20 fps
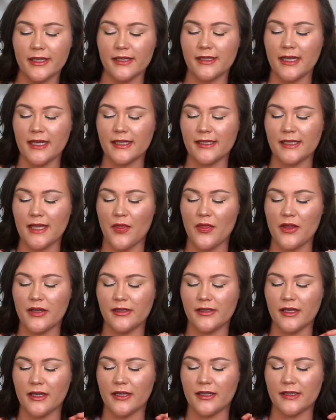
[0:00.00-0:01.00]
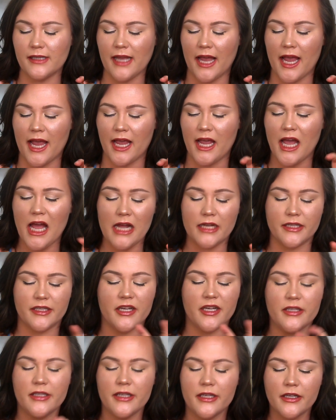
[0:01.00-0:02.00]
It says that this is a
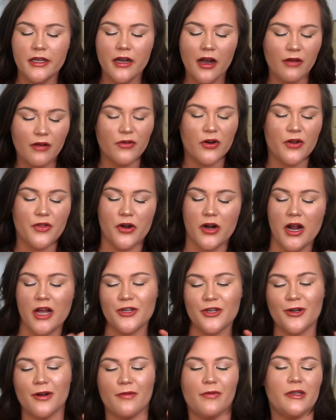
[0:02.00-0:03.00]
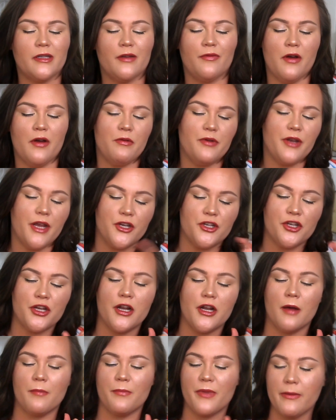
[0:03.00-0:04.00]
tinted cover they're not sure if it's a
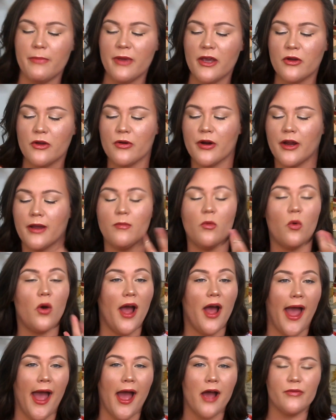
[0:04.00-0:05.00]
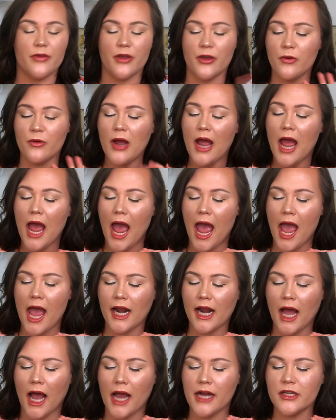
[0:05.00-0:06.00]
foundation, a BB cream, what have you.
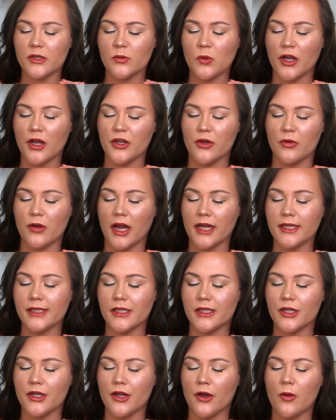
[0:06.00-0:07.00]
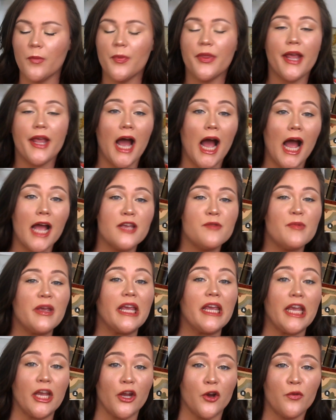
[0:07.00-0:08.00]
And I just want you guys to know I am
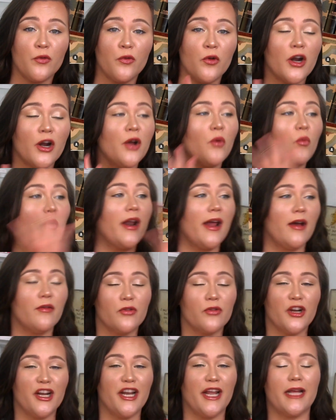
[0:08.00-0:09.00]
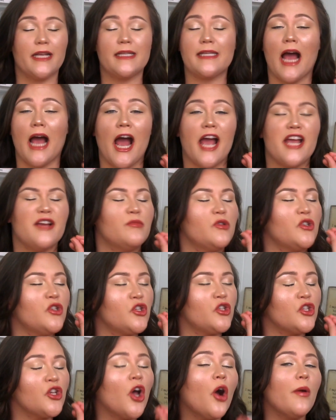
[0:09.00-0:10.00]
here for it, whatever it is. I am
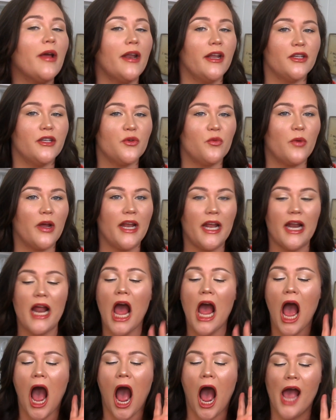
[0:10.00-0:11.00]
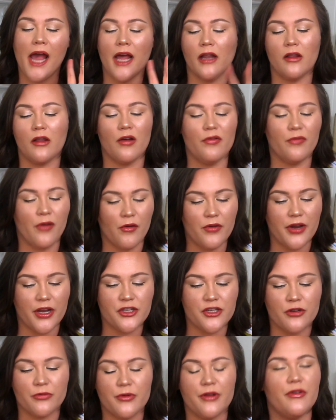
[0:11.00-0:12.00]
so in it to win it. I love
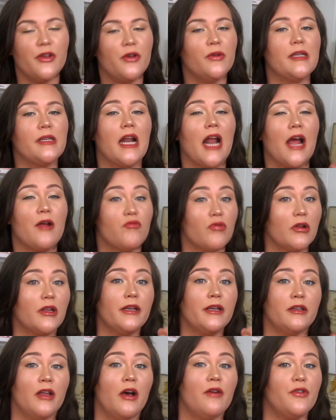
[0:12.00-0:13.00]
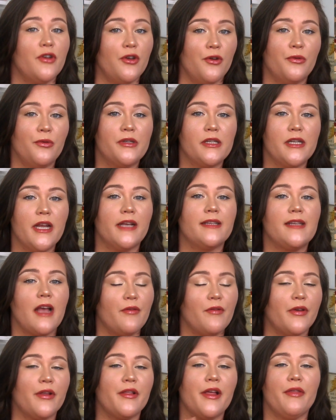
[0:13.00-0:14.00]
foundation reviews and I really love Nudestix.
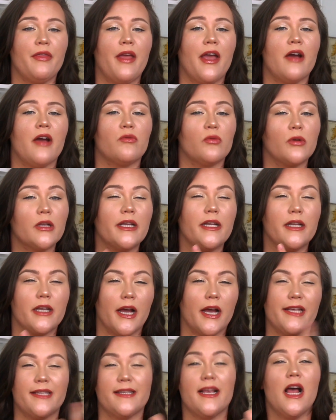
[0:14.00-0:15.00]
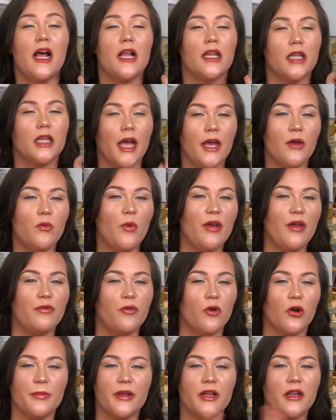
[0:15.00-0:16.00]
I feel like they have really nice lightweight
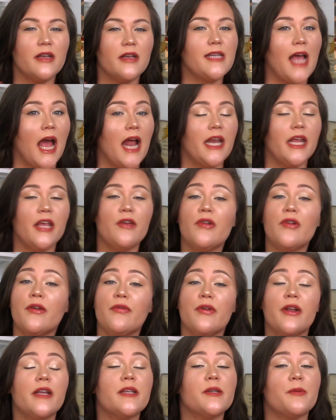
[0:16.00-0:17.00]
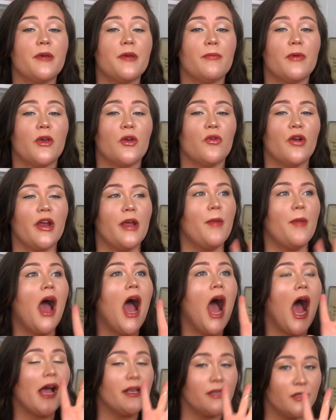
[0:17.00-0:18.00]
formulas. And even if it is a BB cream,
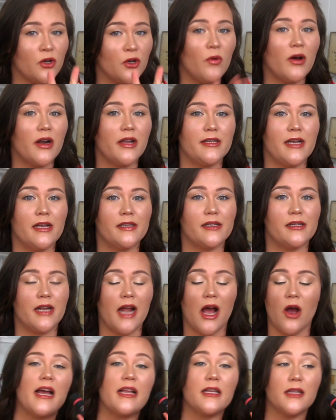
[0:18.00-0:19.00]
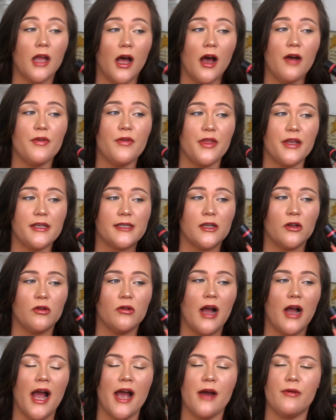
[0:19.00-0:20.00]
I still want to test it I love this little
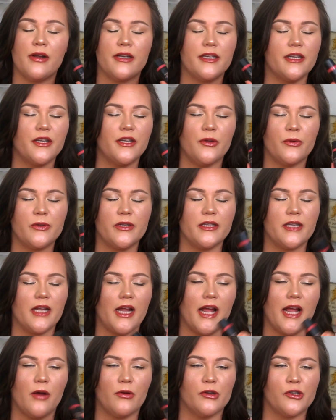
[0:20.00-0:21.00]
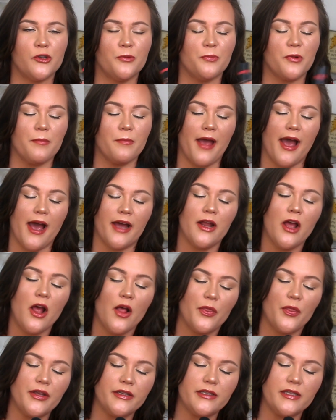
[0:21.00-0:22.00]
guy. I didn't use it today. I was super mad.
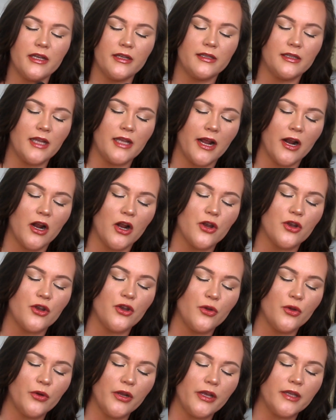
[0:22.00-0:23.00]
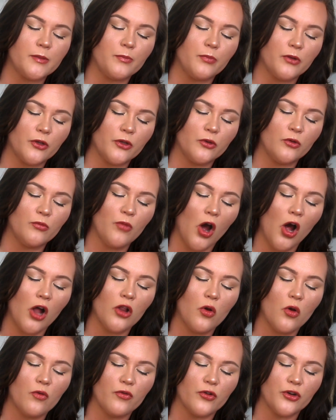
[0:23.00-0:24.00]
This is their Nudies Bloom
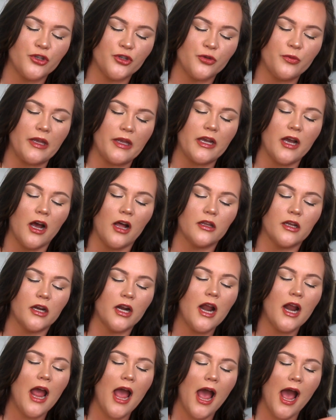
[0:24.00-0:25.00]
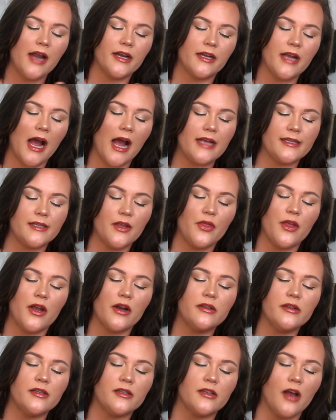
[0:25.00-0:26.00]
All Over Dewy Color. And guys,
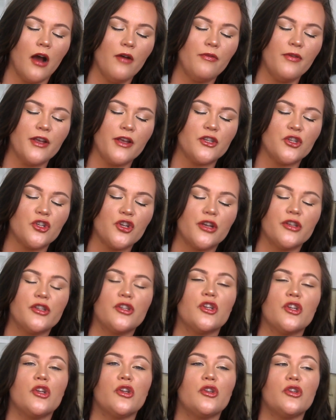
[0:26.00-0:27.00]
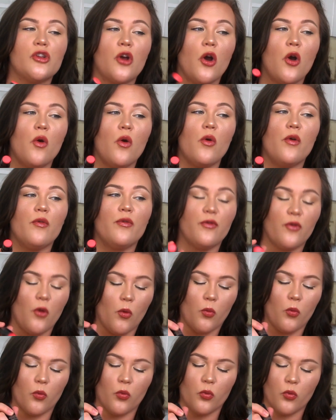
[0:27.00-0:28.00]
their stuff is just so
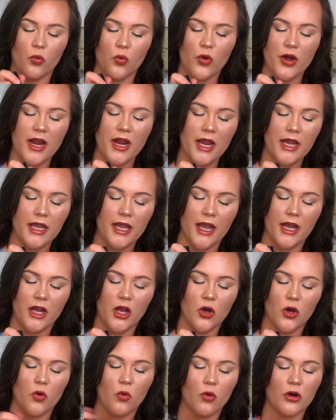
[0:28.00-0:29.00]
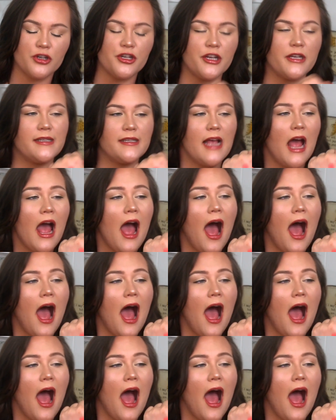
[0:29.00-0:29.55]
freaking gorgeous.